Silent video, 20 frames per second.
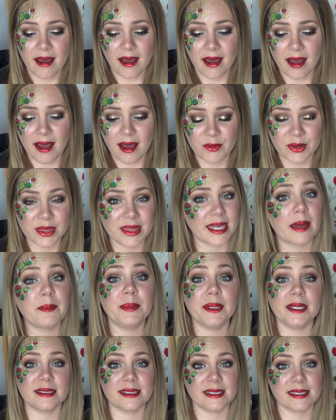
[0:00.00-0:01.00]
Uh, with
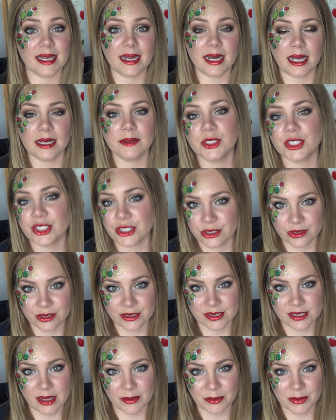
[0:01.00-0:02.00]
that being said, I'm sure
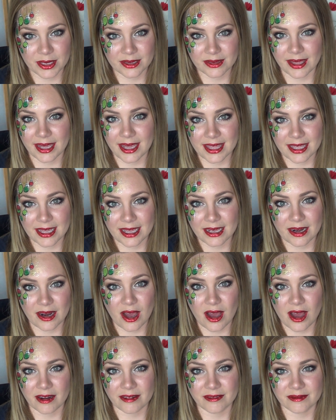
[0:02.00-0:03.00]
there's something like it
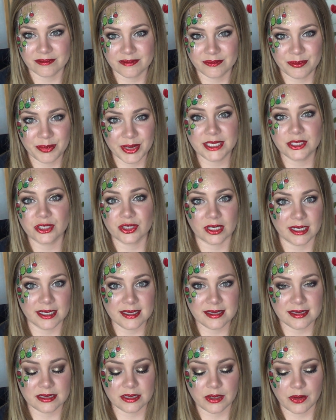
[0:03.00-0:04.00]
on
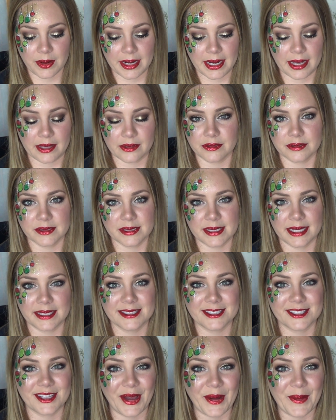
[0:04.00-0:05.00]
Pinterest, knowing how those
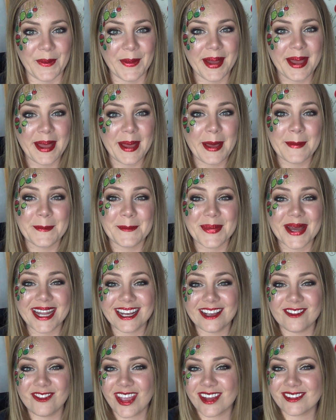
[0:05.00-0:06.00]
things go.
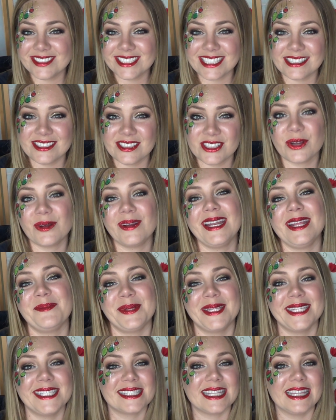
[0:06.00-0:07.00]
But if you haven't done so already,
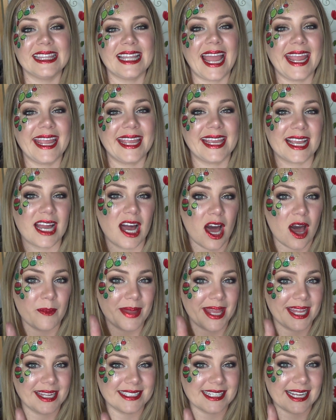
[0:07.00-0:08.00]
please like,
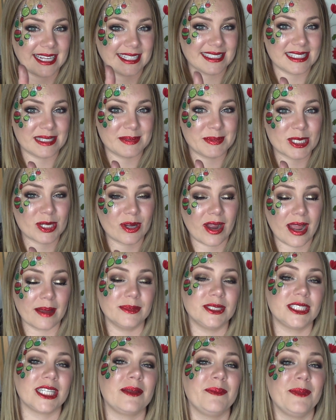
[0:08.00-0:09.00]
comment, and
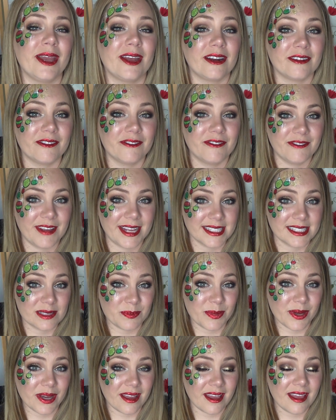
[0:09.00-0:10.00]
subscribe. Check me out on
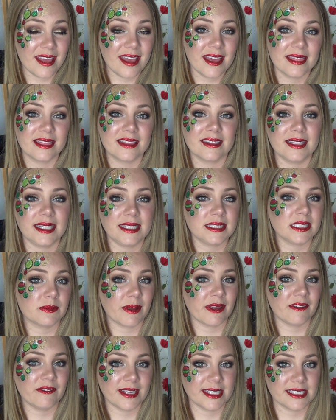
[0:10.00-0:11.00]
Facebook. The link
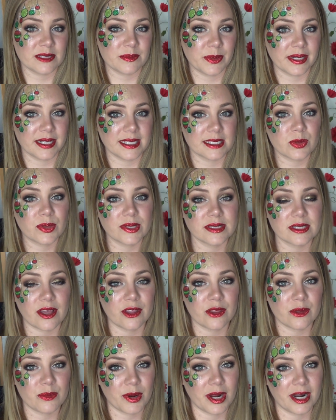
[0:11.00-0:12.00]
to my Facebook as well as
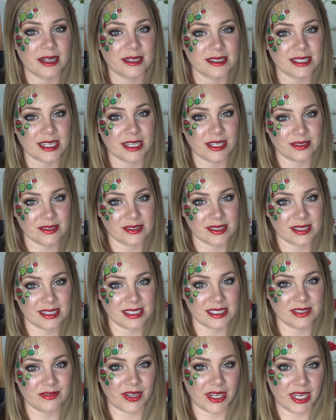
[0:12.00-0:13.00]
all the products I used
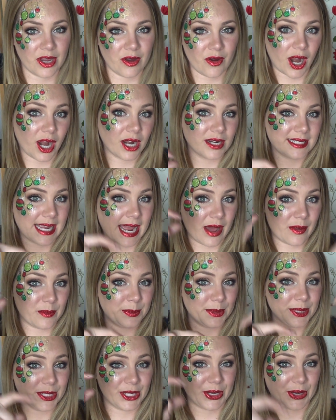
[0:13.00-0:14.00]
in this video are
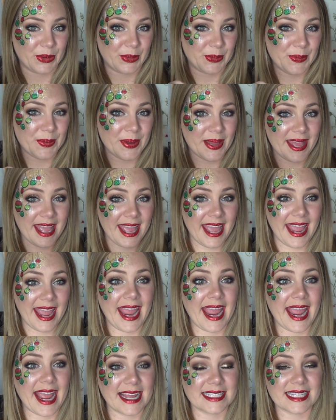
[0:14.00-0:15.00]
down below.
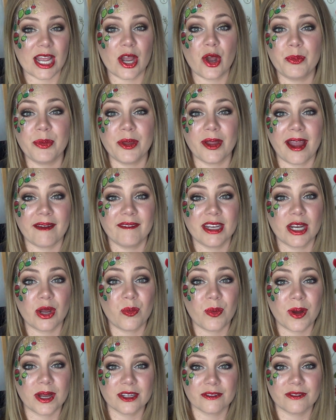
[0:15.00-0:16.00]
And I hope you're having
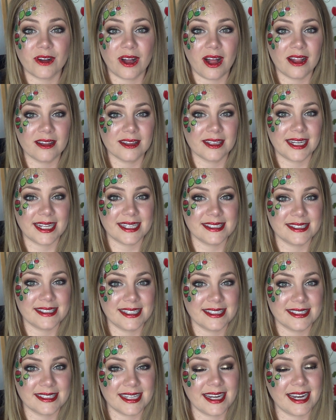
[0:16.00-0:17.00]
a wonderful holiday
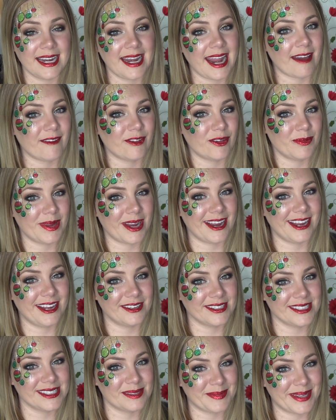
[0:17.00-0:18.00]
season and have a Merry
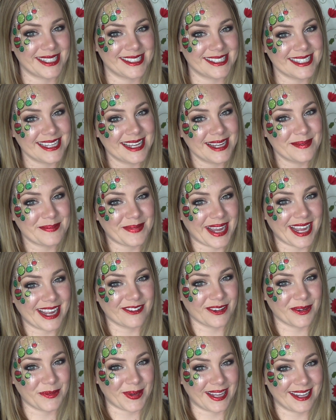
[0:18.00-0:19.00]
Christmas. Bye
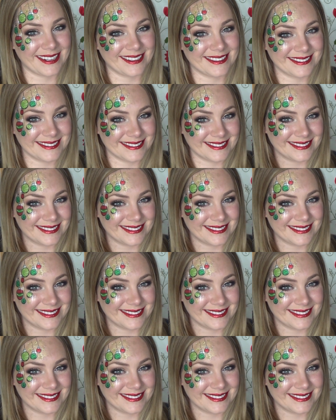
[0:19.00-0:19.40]
everyone.